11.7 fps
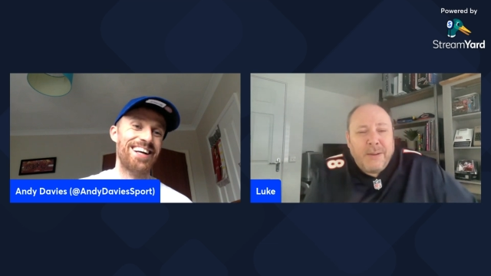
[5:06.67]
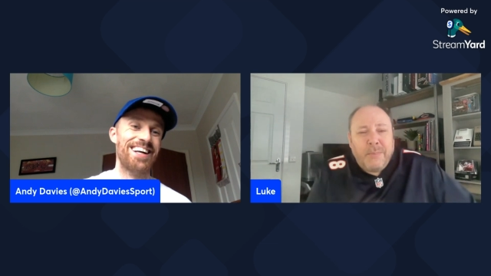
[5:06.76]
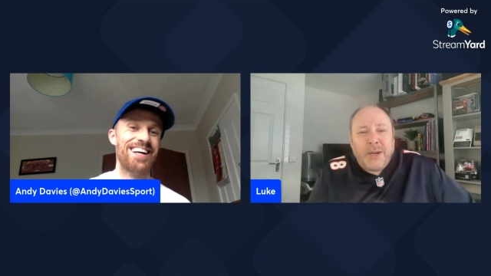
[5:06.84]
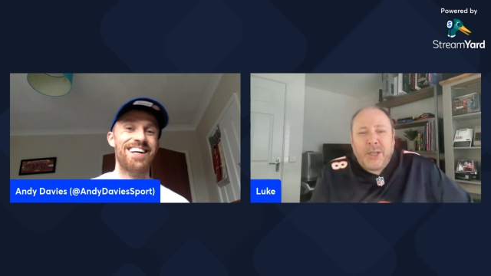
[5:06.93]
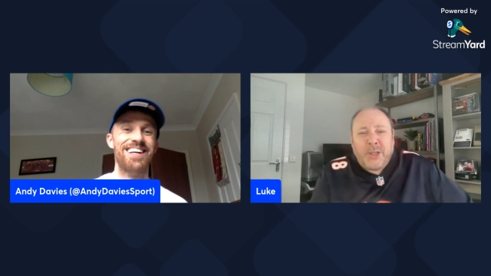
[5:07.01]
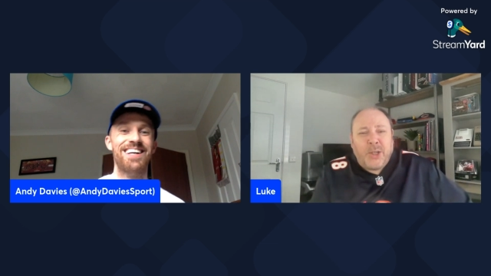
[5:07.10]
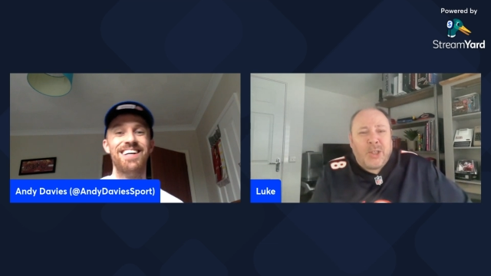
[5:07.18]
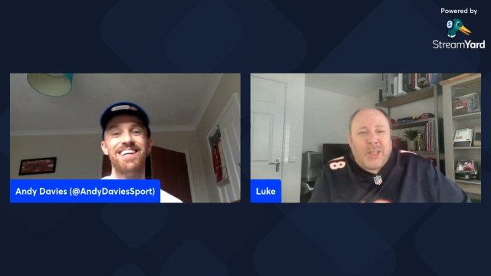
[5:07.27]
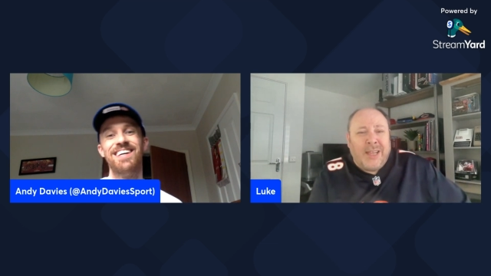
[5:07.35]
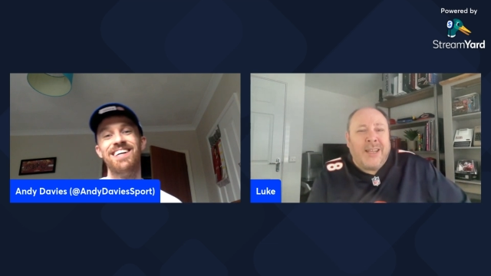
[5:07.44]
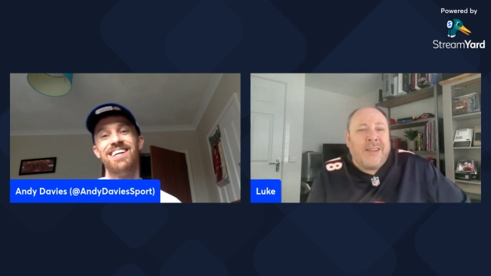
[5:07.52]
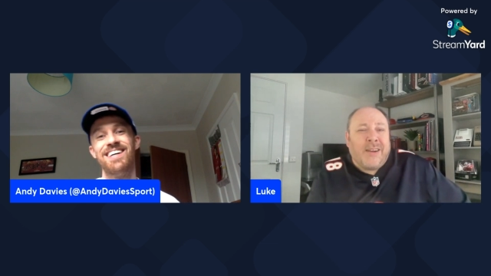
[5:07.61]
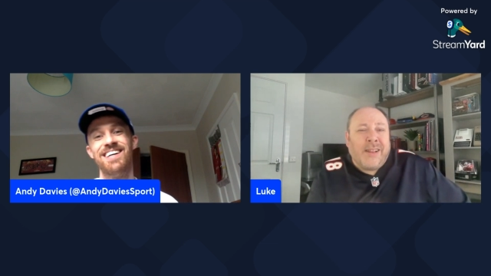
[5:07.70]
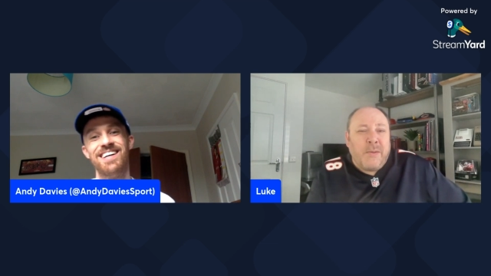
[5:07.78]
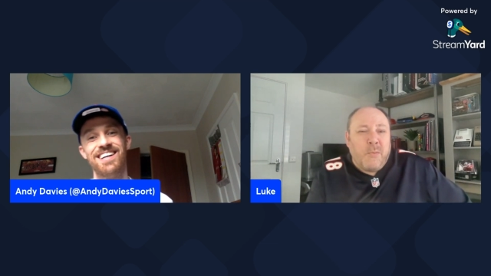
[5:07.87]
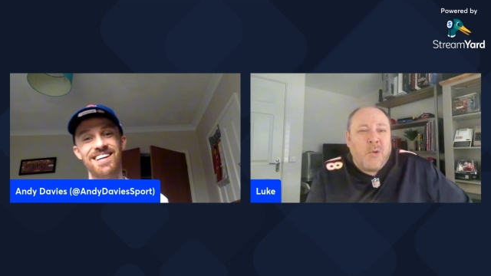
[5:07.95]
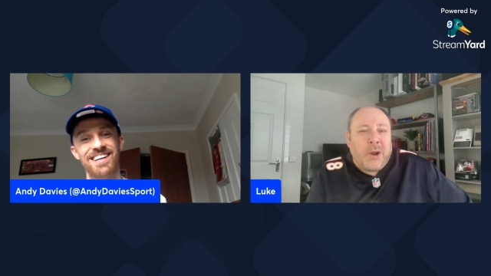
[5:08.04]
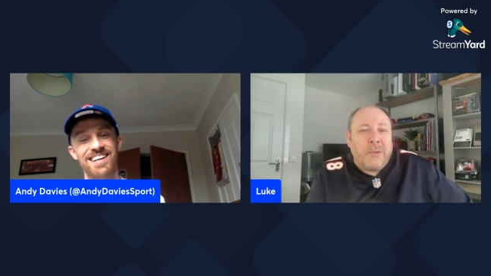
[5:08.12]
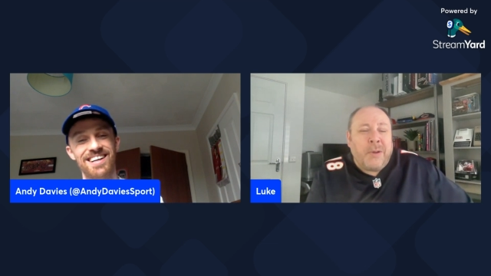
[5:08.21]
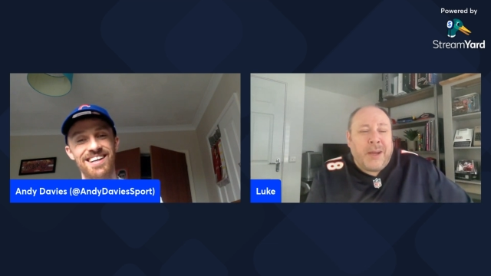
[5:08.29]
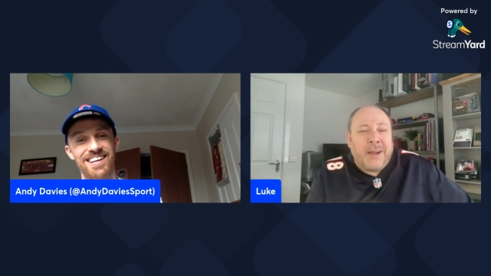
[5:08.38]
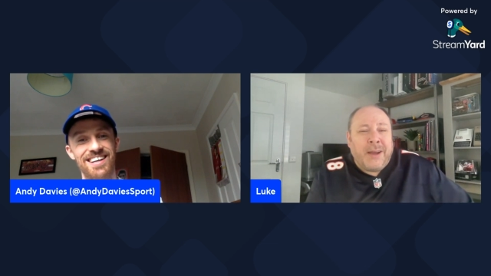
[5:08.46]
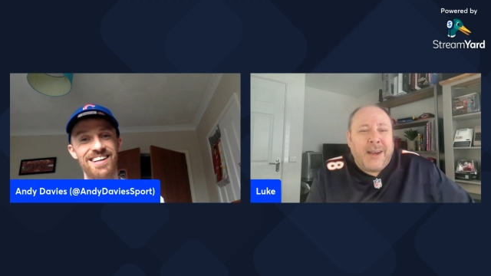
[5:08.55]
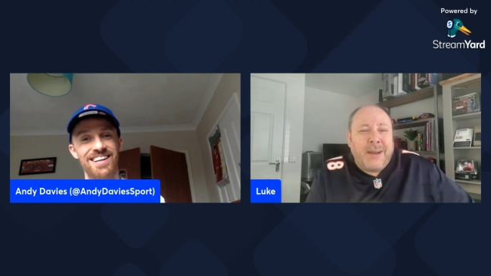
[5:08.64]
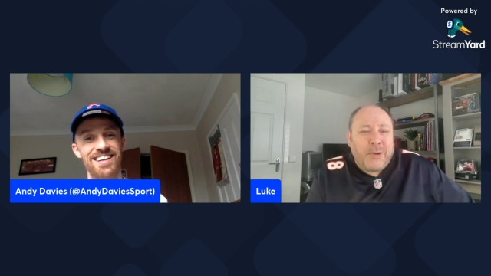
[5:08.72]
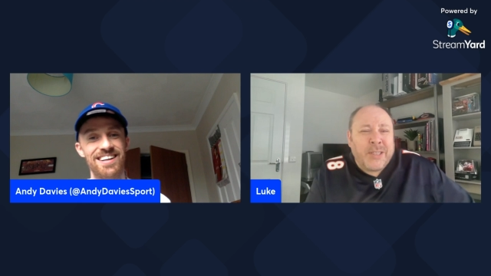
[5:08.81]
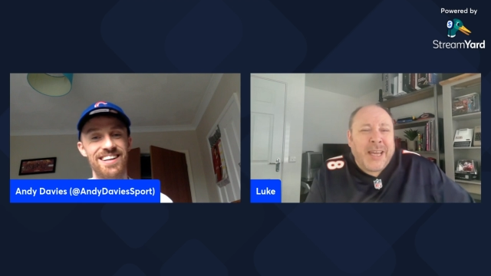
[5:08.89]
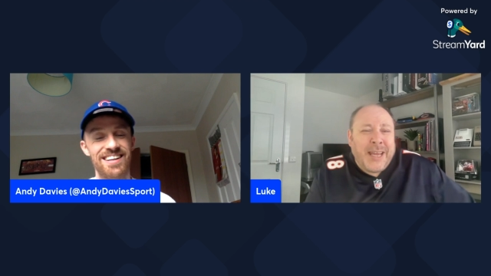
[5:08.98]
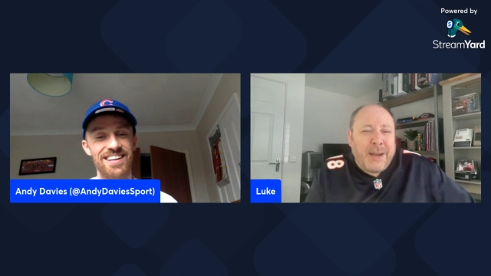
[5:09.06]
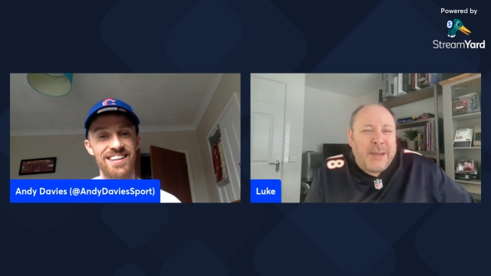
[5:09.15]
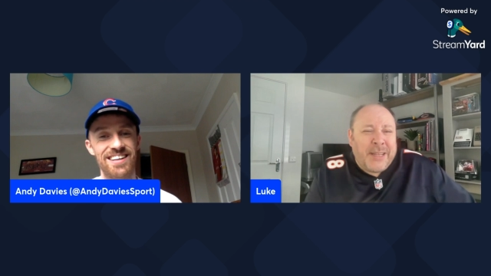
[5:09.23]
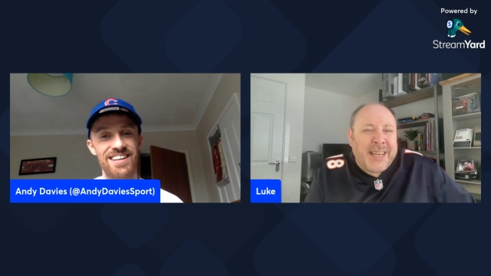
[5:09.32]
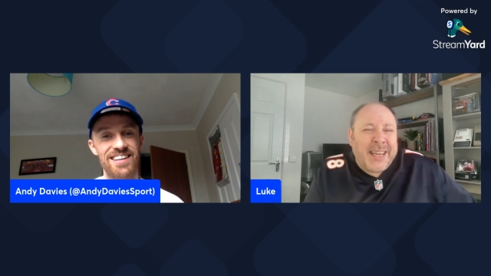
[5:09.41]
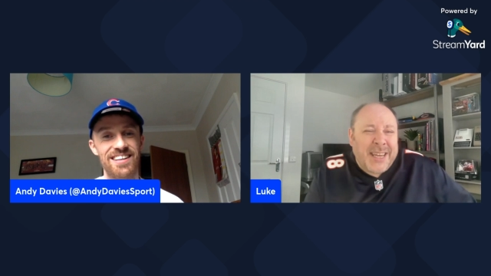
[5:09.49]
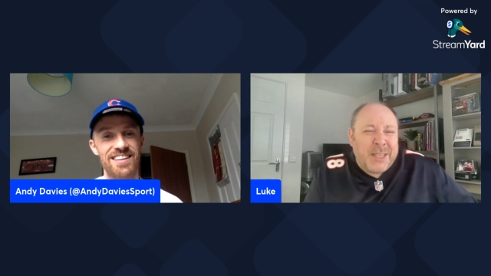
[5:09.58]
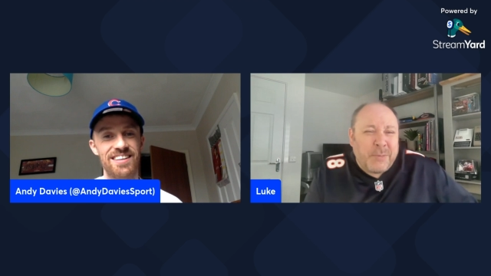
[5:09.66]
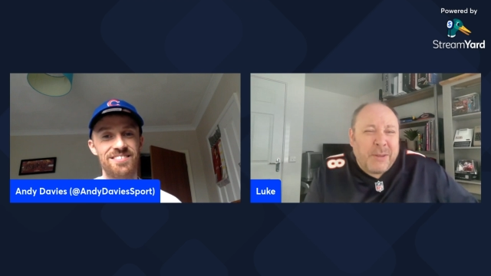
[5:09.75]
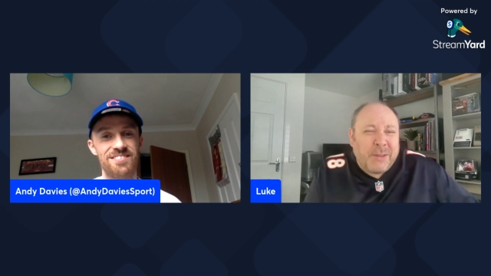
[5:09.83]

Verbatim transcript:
Speaker 1: but it just literally wore out, and it, and it was getting a bit tight as well.